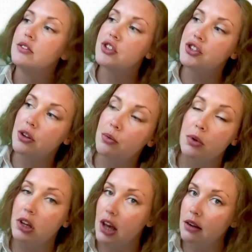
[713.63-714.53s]

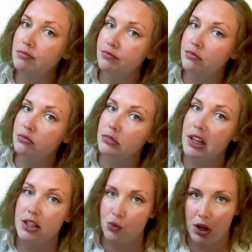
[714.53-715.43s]
stuga
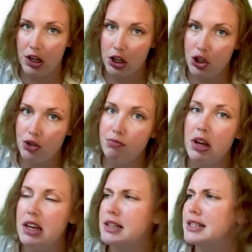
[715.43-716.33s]
in Swedish
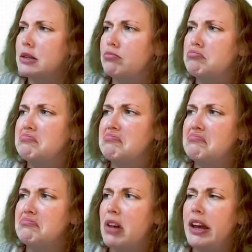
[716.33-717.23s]
is
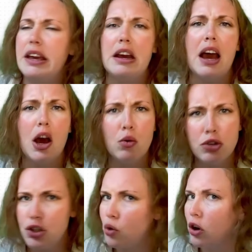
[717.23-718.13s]
a
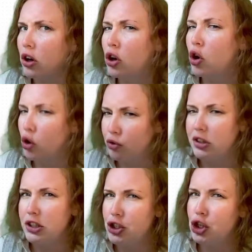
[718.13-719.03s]
house or a
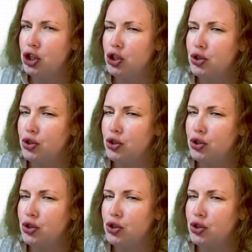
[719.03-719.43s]
cottage.